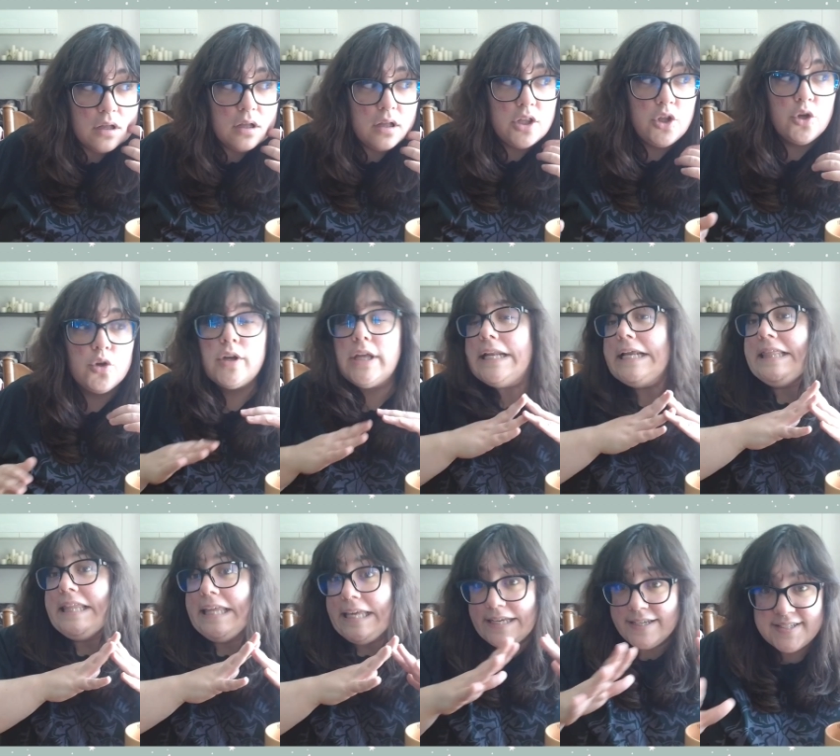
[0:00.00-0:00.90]
you're
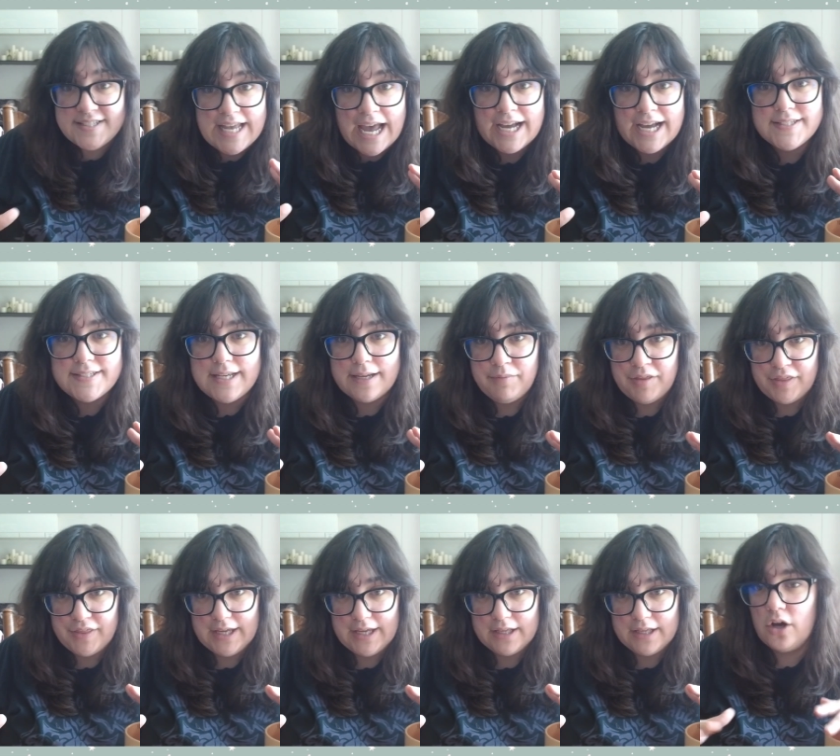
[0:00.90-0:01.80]
getting the exact same
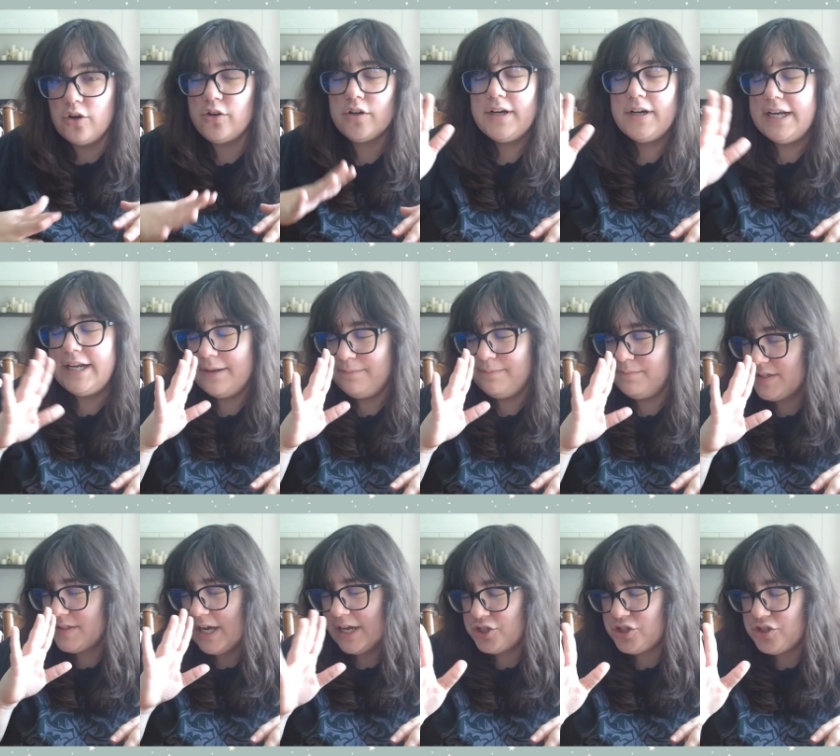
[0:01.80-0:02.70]
thing.
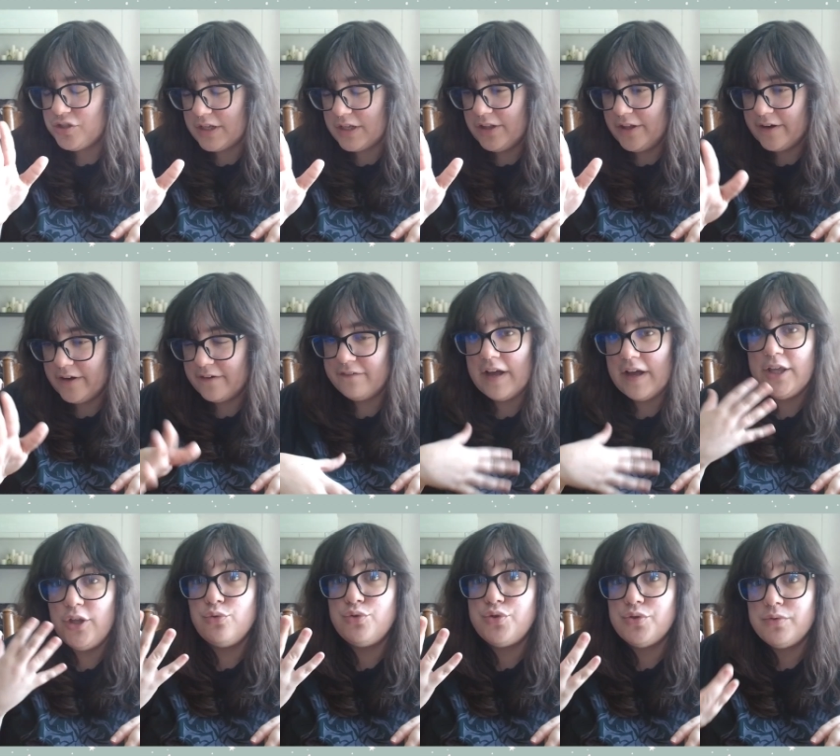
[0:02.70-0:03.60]
I should clarify,
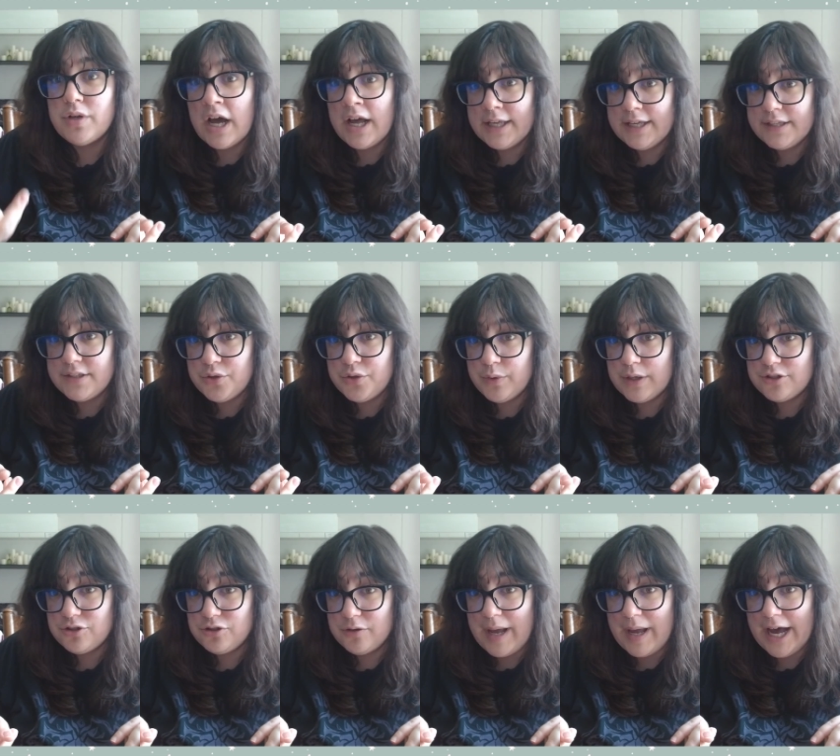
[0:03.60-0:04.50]
you do not get 2
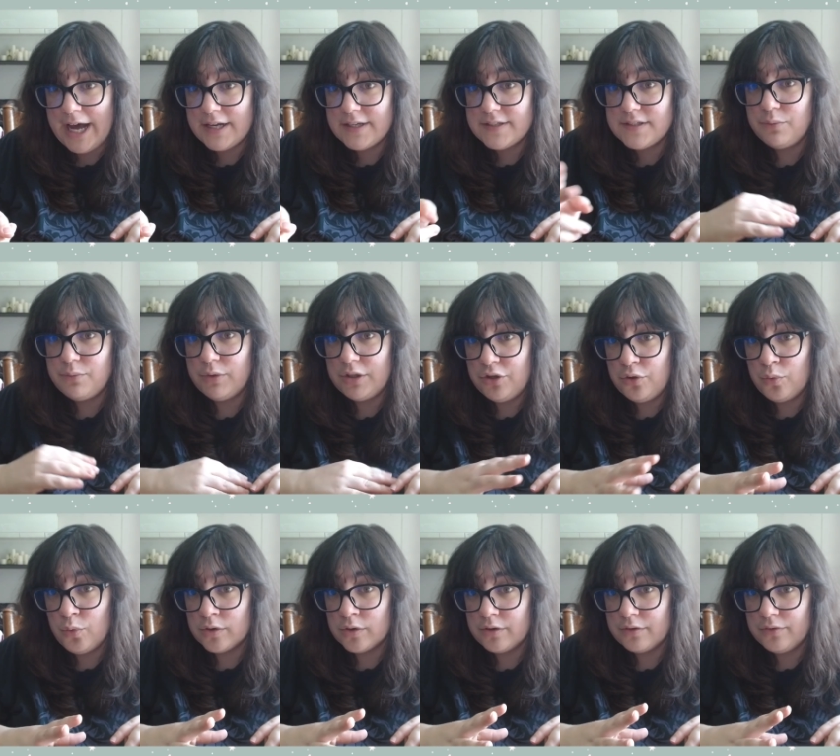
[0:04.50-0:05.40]
extra packs when you
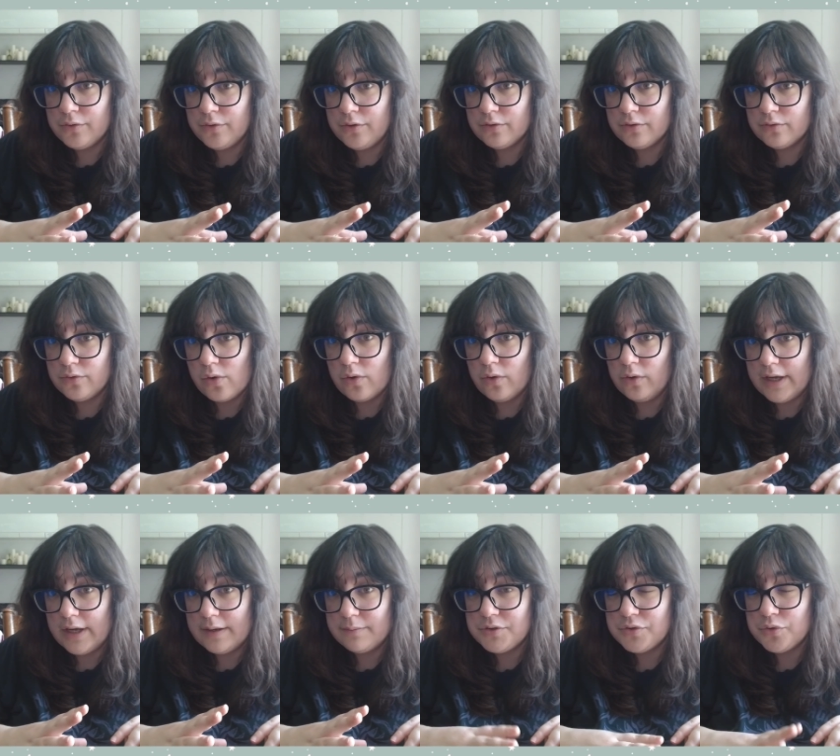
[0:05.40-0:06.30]
order through your local
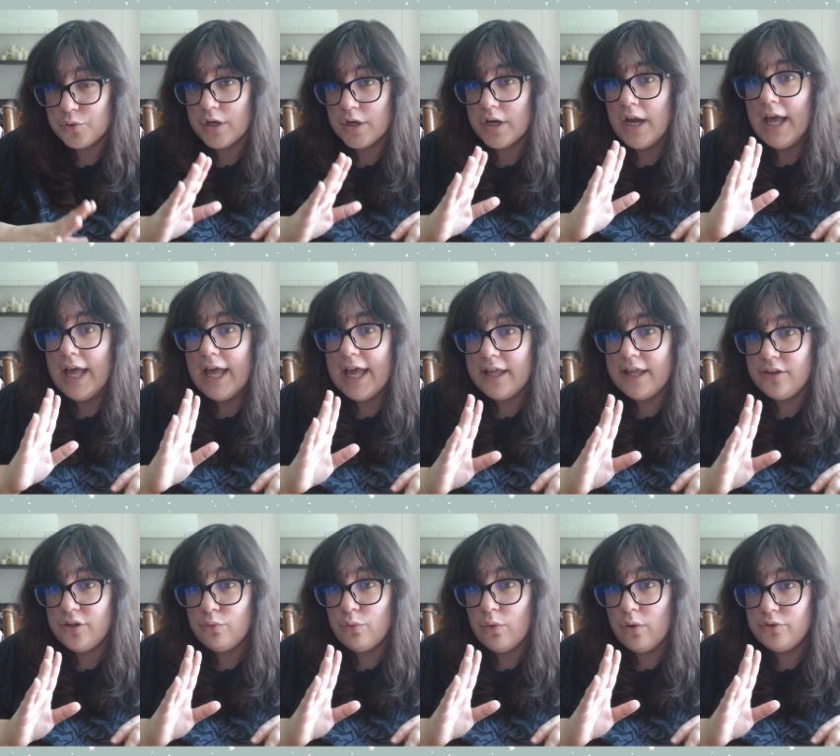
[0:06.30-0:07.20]
game store,
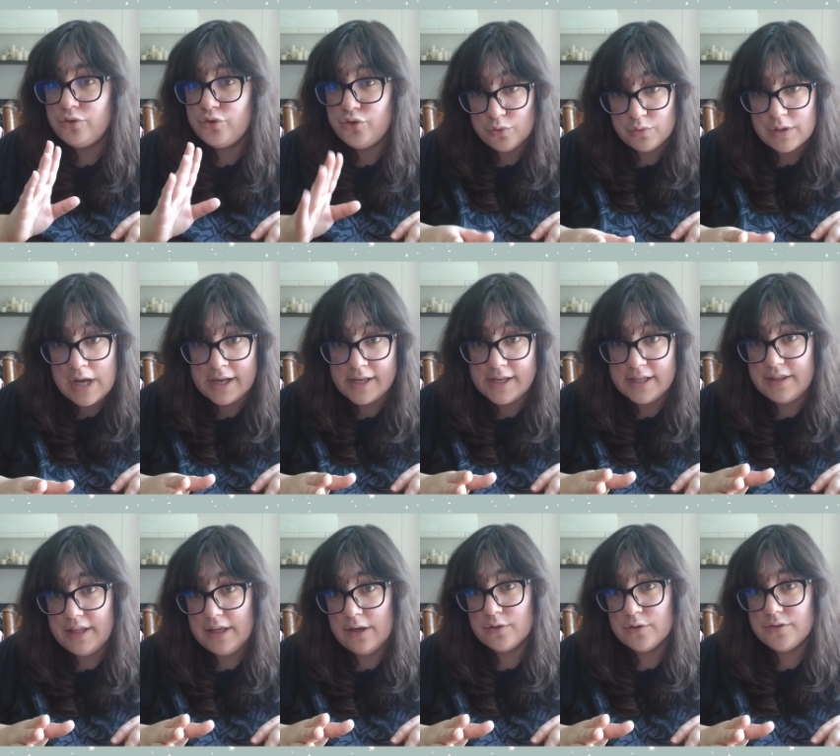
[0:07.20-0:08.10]
and you do not get
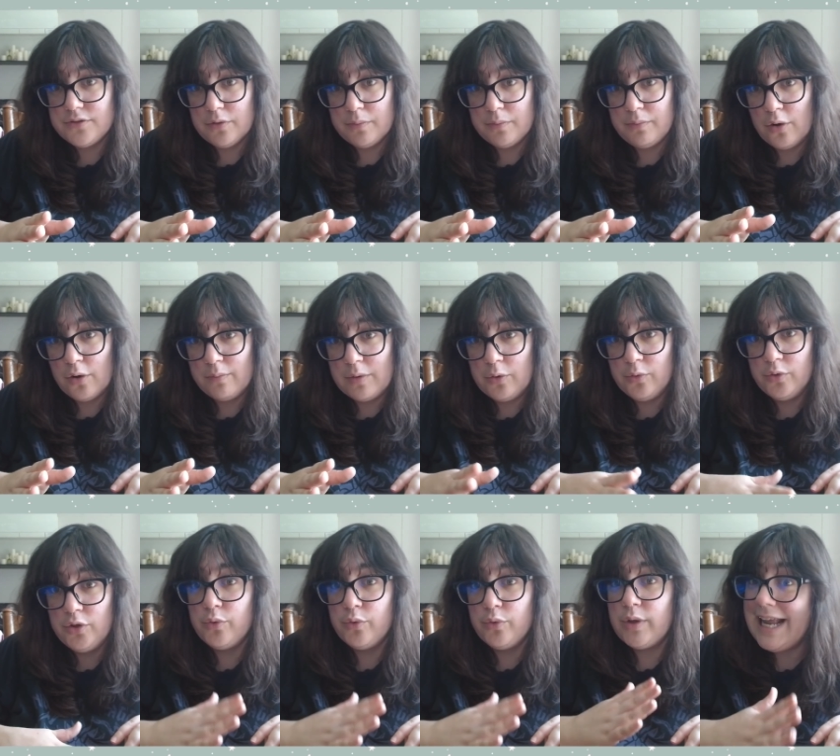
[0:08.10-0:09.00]
the extra promo.
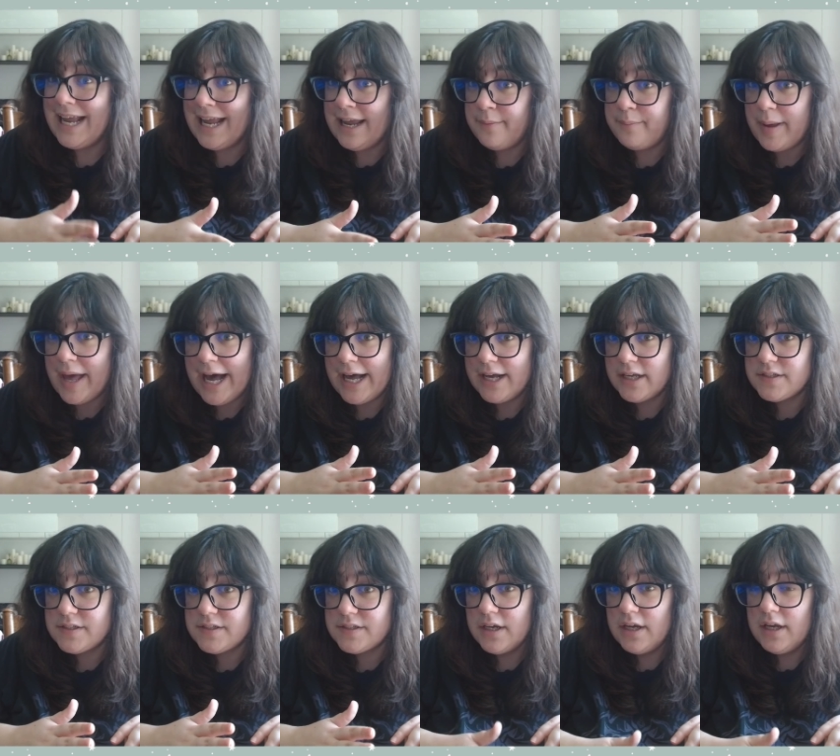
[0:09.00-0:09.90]
You get 8
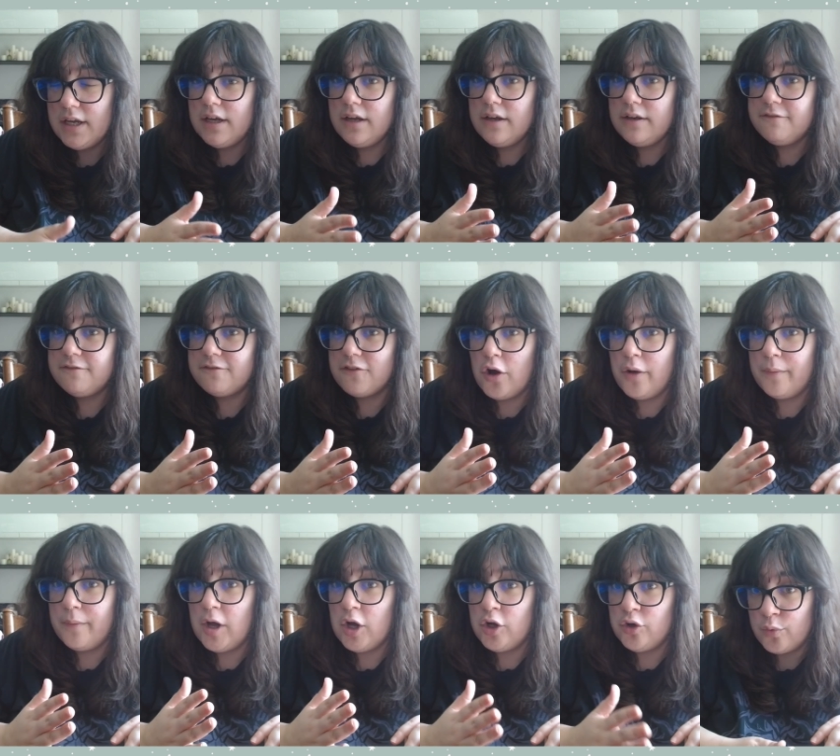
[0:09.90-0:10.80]
packs
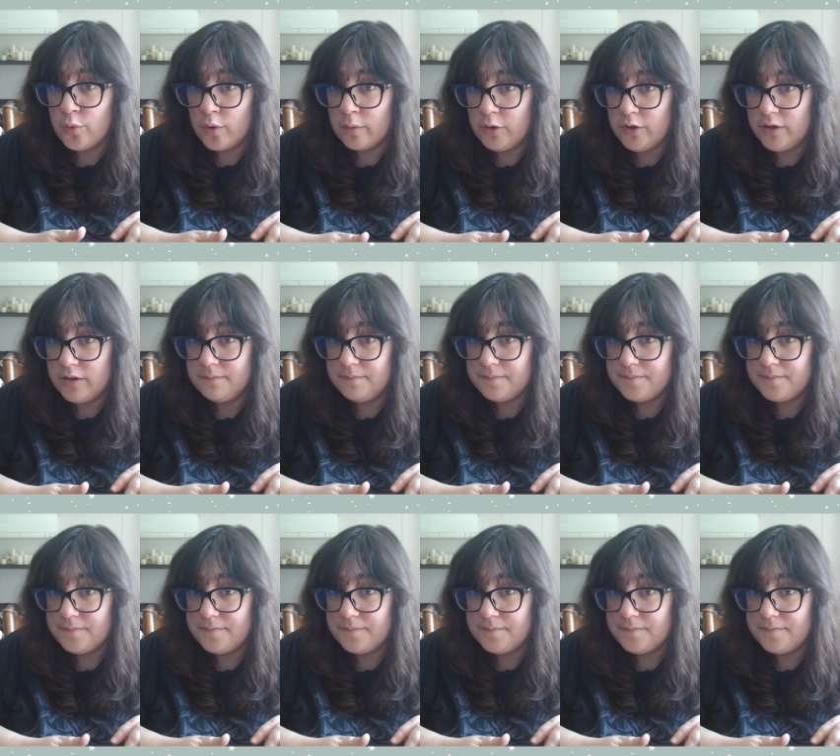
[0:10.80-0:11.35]
from a normal